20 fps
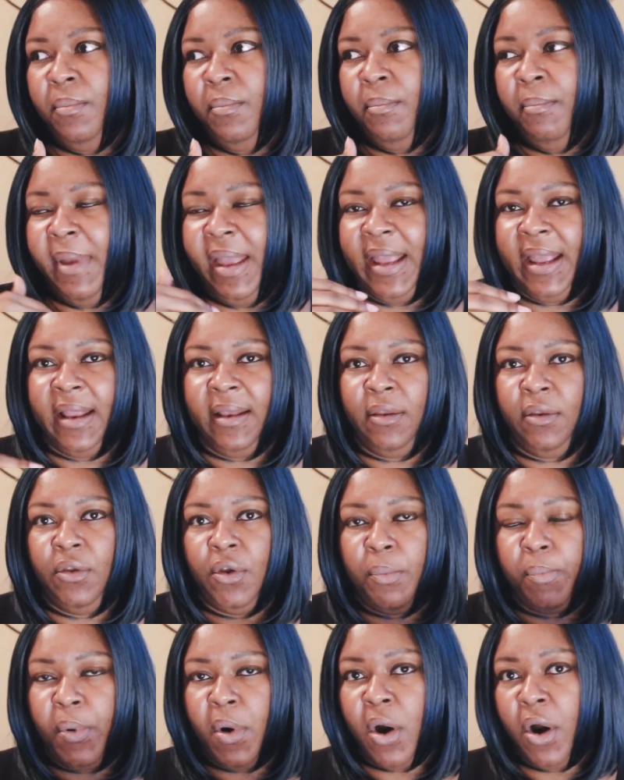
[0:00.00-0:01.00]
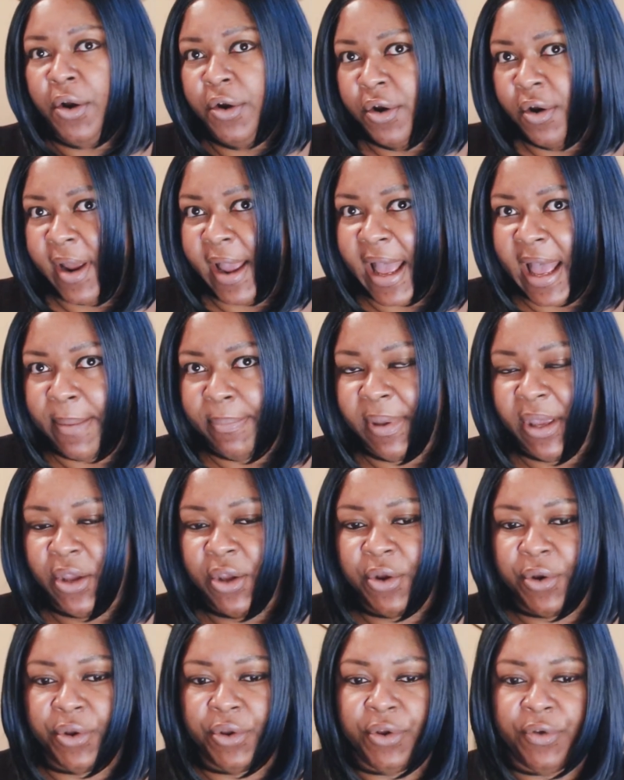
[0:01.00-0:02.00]
making your partner happy,
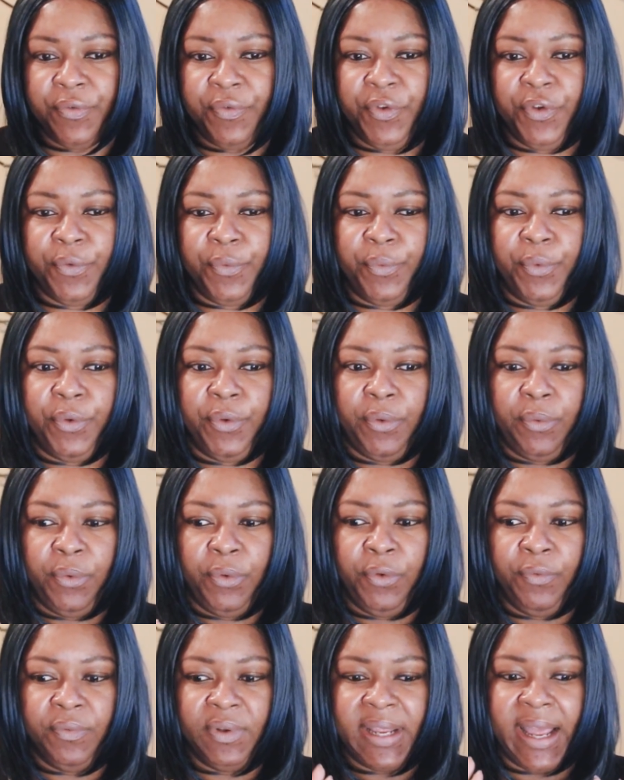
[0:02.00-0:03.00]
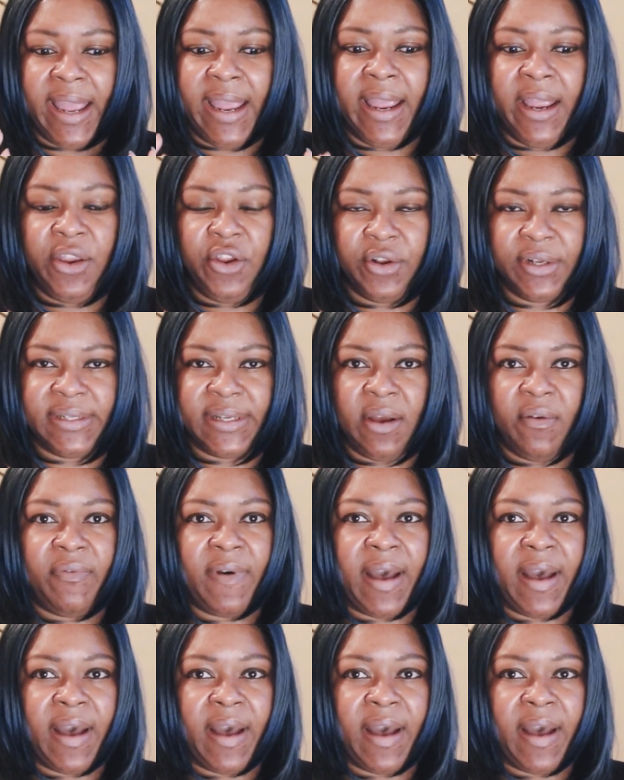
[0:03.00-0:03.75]
you're, you're, you're, you've taken yourself